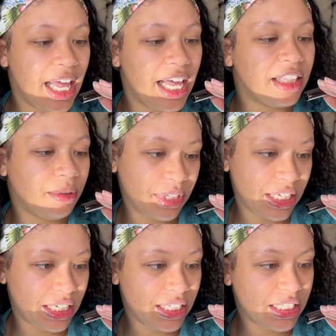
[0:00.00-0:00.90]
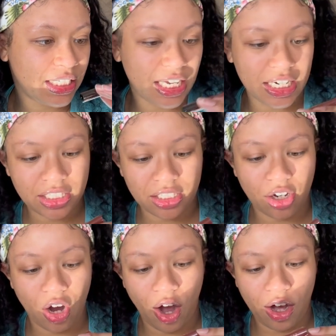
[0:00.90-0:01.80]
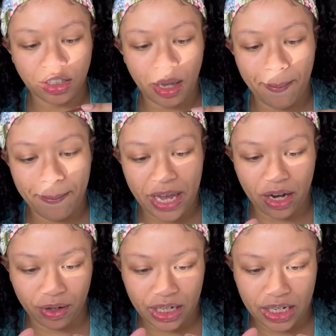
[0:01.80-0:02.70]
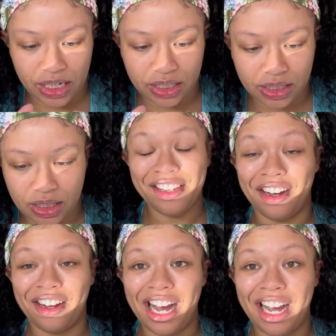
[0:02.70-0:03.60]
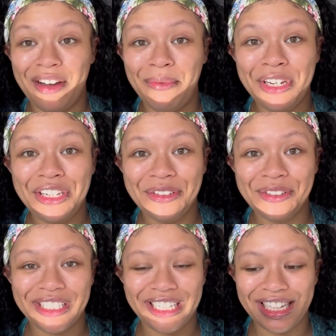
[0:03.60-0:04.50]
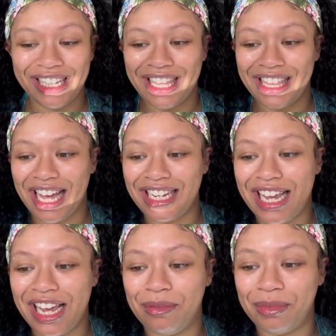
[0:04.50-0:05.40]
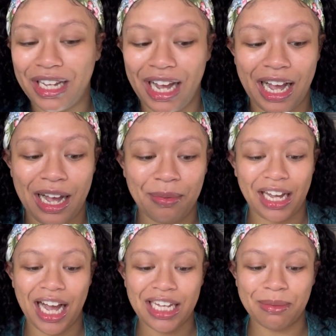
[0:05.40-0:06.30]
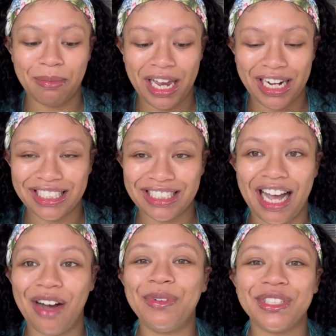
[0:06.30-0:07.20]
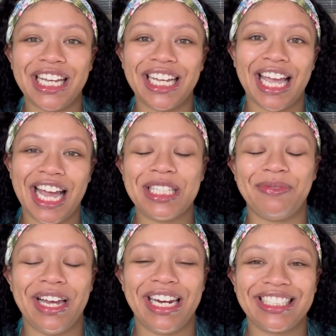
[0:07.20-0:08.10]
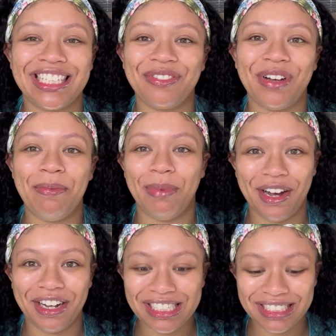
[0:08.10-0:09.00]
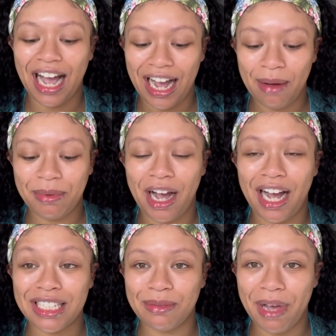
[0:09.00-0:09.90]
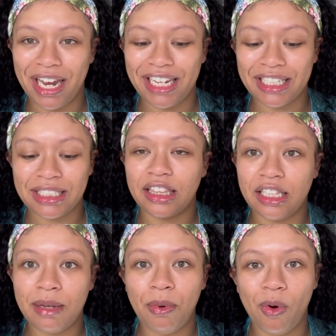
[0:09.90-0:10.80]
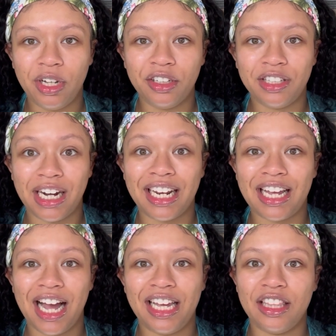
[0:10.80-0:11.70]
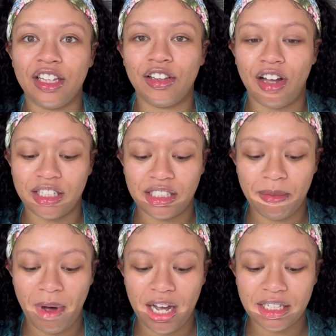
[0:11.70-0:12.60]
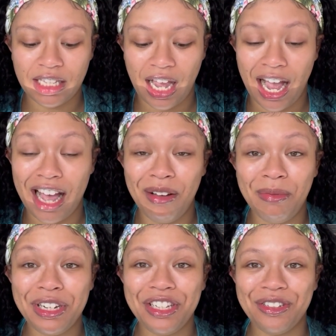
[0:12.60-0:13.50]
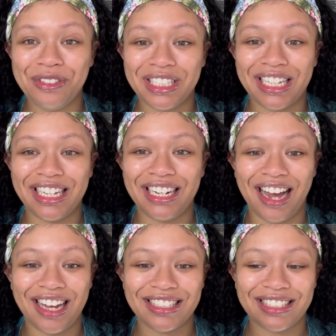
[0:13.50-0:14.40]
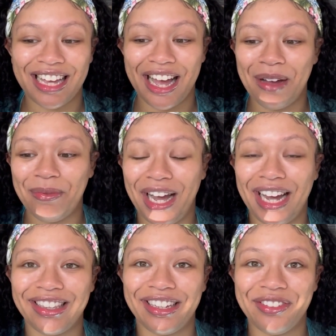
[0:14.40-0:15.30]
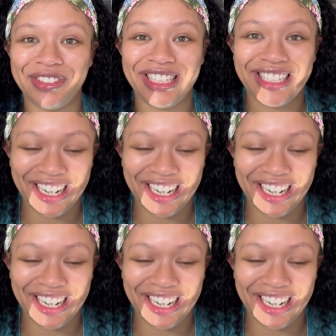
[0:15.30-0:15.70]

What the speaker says: Eloise, and it's called Berries. Y'all, I have been using that damn Cobb Cosmetics. I almost said cosmetics, that's why I paused. Cobb Cosmetics lip oil that I got in the glossy box. I have been using it nonstop. I love it.